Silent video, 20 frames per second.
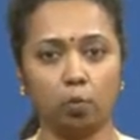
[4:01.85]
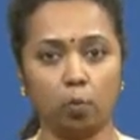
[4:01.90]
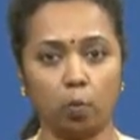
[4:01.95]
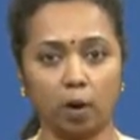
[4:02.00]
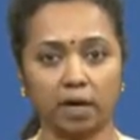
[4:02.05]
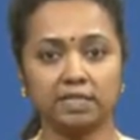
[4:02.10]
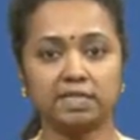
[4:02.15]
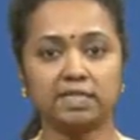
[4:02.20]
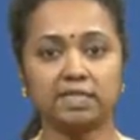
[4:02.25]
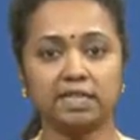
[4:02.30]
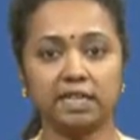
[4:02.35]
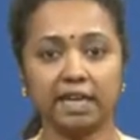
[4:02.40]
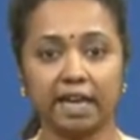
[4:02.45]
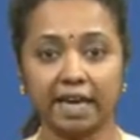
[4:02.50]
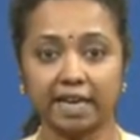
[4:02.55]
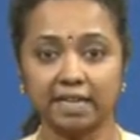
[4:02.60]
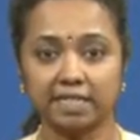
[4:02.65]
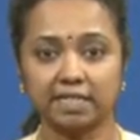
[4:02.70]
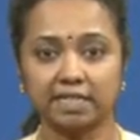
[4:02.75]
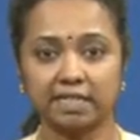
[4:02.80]
Once it
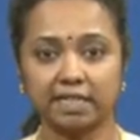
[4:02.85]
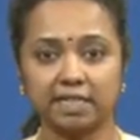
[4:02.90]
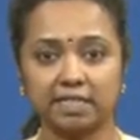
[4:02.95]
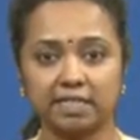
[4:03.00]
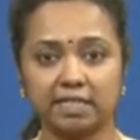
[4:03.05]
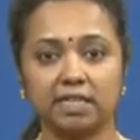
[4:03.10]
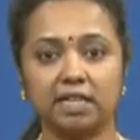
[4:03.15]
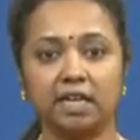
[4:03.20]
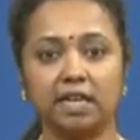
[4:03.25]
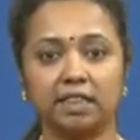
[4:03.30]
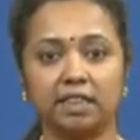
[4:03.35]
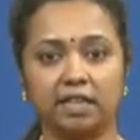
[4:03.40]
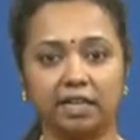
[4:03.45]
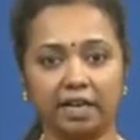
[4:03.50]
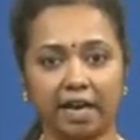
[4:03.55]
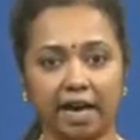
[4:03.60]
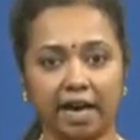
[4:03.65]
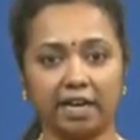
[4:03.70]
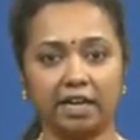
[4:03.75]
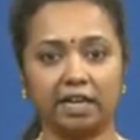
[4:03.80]
exceeds the
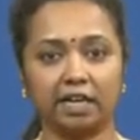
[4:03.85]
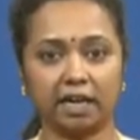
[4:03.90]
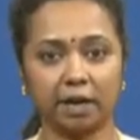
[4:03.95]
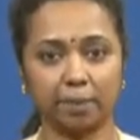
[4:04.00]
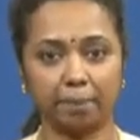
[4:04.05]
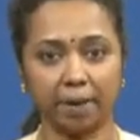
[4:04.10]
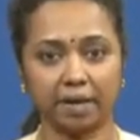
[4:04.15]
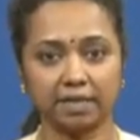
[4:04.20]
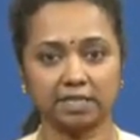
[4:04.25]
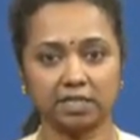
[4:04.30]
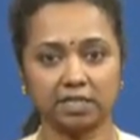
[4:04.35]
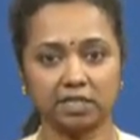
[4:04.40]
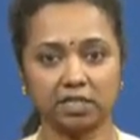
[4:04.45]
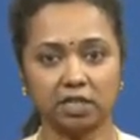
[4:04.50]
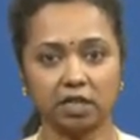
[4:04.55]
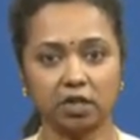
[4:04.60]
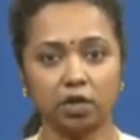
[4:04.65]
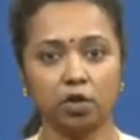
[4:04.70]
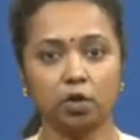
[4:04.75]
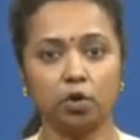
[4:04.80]
carrying
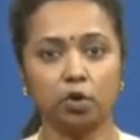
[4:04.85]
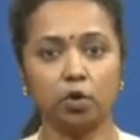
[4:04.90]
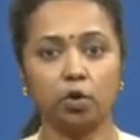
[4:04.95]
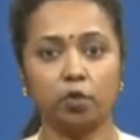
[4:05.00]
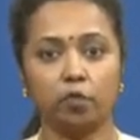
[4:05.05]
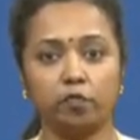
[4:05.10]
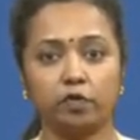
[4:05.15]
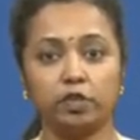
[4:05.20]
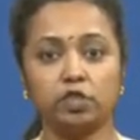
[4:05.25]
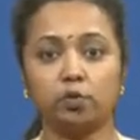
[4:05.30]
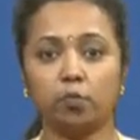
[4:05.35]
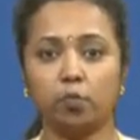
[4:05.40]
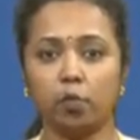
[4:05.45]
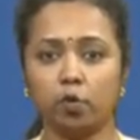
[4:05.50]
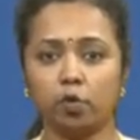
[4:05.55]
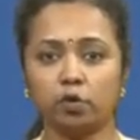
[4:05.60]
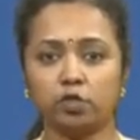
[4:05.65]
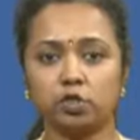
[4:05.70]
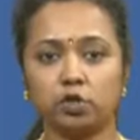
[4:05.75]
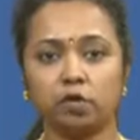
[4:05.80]
capacity, which
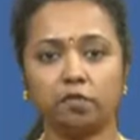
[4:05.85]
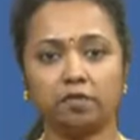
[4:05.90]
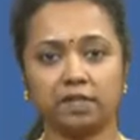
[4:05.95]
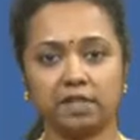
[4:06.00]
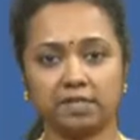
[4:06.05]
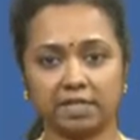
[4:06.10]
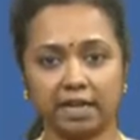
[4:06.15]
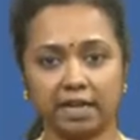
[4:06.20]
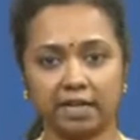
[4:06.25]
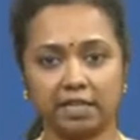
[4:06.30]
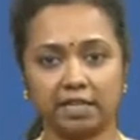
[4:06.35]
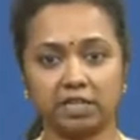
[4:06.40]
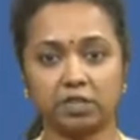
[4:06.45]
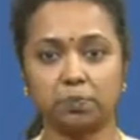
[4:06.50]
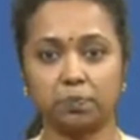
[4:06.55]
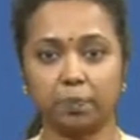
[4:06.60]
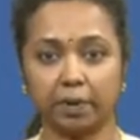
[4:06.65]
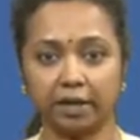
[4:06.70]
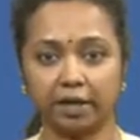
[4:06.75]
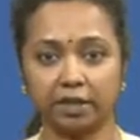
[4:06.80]
most of the scientists
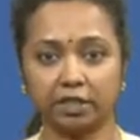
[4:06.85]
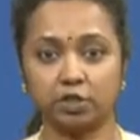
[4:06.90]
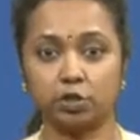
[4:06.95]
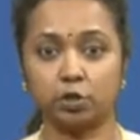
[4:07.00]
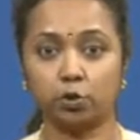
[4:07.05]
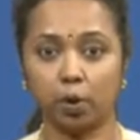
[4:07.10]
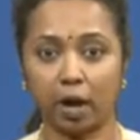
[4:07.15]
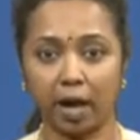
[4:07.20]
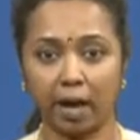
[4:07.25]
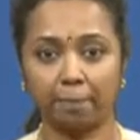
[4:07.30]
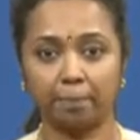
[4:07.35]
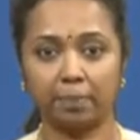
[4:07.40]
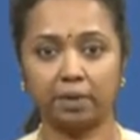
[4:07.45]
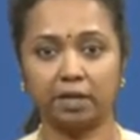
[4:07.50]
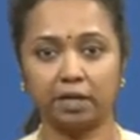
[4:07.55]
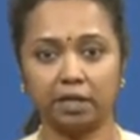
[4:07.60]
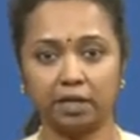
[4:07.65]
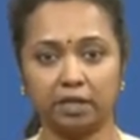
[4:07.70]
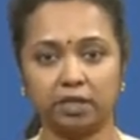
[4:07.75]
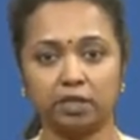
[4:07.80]
predict to happen
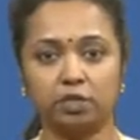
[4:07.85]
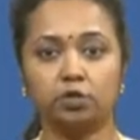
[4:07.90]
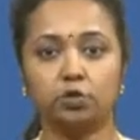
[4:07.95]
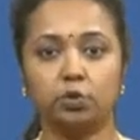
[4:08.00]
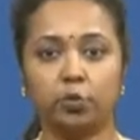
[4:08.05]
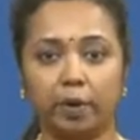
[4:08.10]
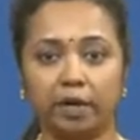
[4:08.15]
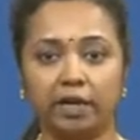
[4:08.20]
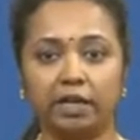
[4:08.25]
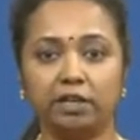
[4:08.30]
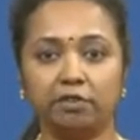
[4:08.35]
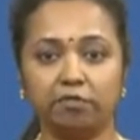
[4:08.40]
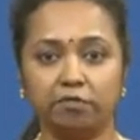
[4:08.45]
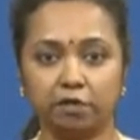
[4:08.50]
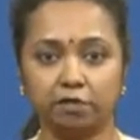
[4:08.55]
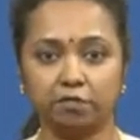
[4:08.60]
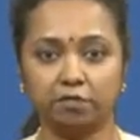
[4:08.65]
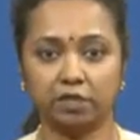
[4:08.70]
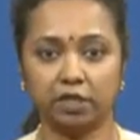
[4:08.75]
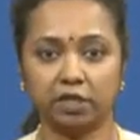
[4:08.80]
in
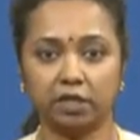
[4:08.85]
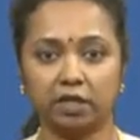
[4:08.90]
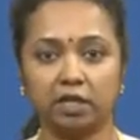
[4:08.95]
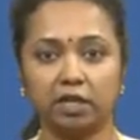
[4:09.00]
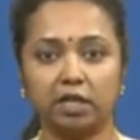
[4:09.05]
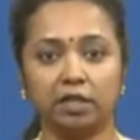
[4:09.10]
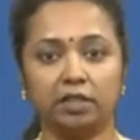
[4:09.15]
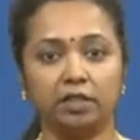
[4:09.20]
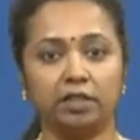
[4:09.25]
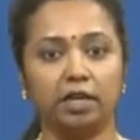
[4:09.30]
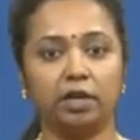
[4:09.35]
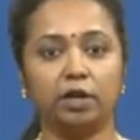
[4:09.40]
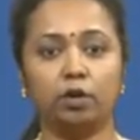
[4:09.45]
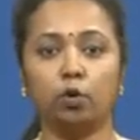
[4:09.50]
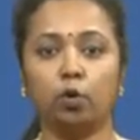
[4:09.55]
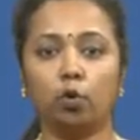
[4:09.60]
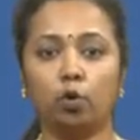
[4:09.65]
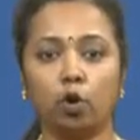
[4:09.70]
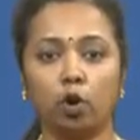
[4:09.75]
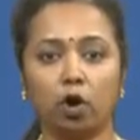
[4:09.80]
2050, then
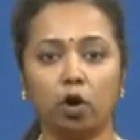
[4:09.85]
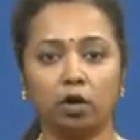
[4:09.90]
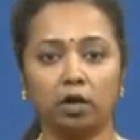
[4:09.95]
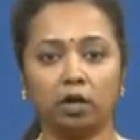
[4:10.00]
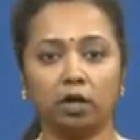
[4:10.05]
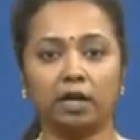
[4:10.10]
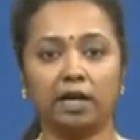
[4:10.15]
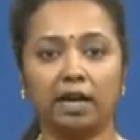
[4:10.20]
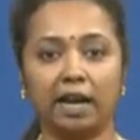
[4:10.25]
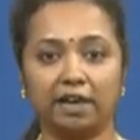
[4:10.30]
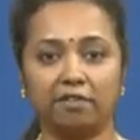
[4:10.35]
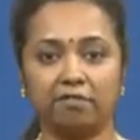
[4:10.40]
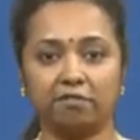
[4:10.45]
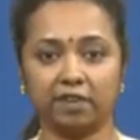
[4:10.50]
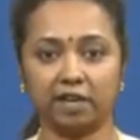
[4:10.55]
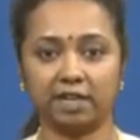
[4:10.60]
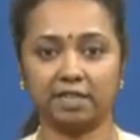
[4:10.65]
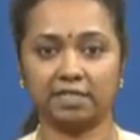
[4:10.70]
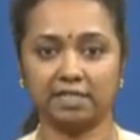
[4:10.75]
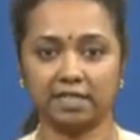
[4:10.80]
no longer life
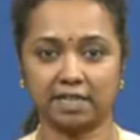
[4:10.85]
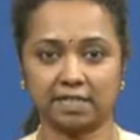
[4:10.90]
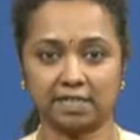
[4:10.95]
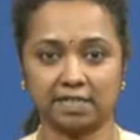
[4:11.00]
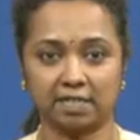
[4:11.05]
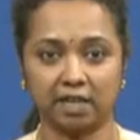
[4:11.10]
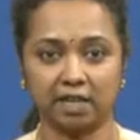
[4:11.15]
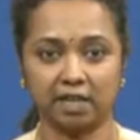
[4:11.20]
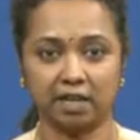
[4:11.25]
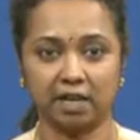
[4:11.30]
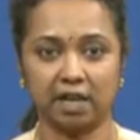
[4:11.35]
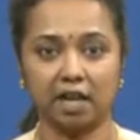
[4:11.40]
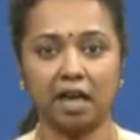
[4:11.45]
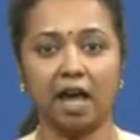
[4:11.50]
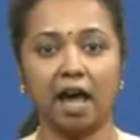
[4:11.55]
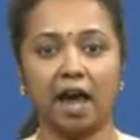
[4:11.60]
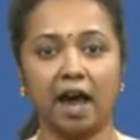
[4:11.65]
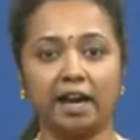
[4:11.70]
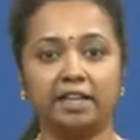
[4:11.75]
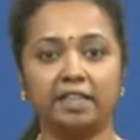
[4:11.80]
can sustain
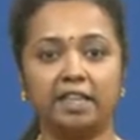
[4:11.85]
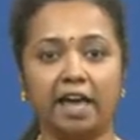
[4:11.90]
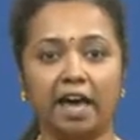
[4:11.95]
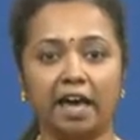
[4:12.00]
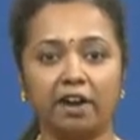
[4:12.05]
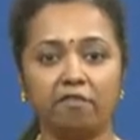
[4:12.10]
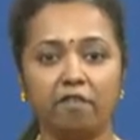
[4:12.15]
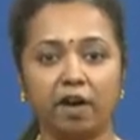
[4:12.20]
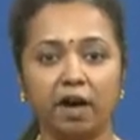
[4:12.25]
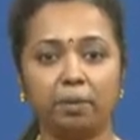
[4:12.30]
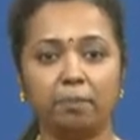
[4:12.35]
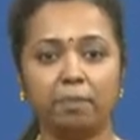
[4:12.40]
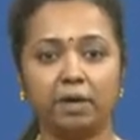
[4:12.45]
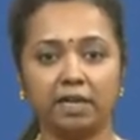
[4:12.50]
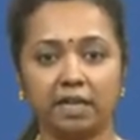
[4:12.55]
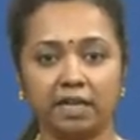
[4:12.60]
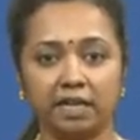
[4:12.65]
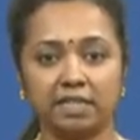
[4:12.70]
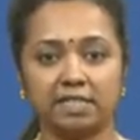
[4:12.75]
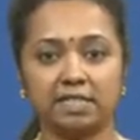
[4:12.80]
and the
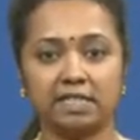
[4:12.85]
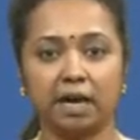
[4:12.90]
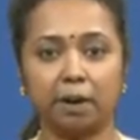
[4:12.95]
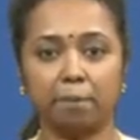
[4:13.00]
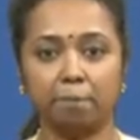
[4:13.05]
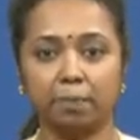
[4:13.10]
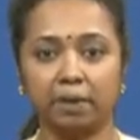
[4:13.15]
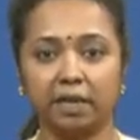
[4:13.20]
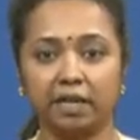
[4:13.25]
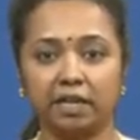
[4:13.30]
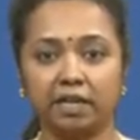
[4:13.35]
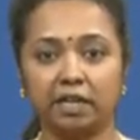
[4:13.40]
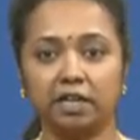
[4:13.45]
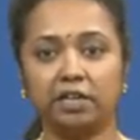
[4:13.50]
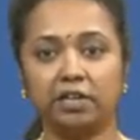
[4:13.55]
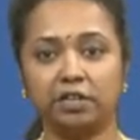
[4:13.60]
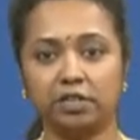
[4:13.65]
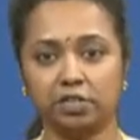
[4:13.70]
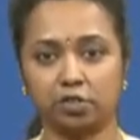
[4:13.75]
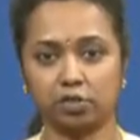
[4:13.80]
environment is completely
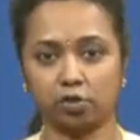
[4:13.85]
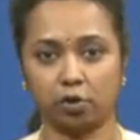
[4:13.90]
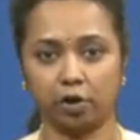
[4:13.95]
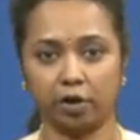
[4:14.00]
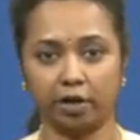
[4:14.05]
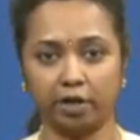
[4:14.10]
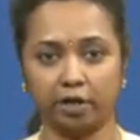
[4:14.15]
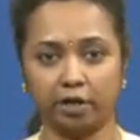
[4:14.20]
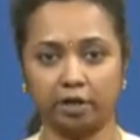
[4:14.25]
destroyed.